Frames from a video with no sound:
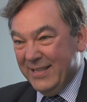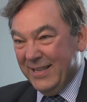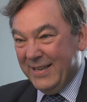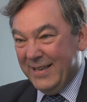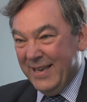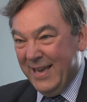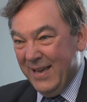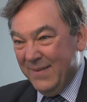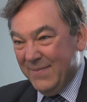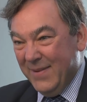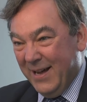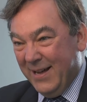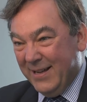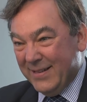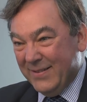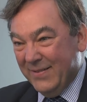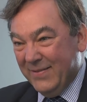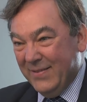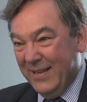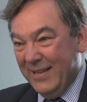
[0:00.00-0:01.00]
that came
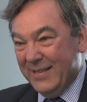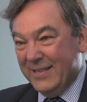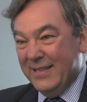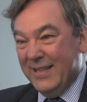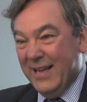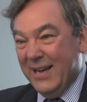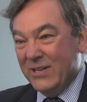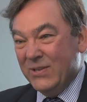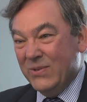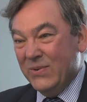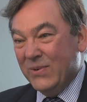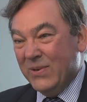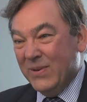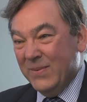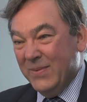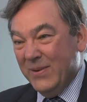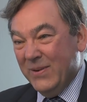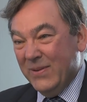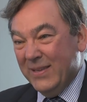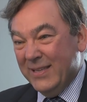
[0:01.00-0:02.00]
out of the international
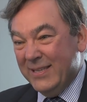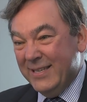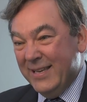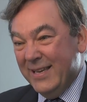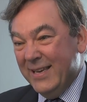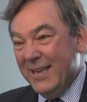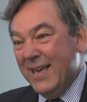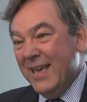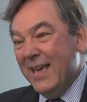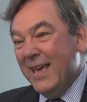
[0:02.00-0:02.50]
community.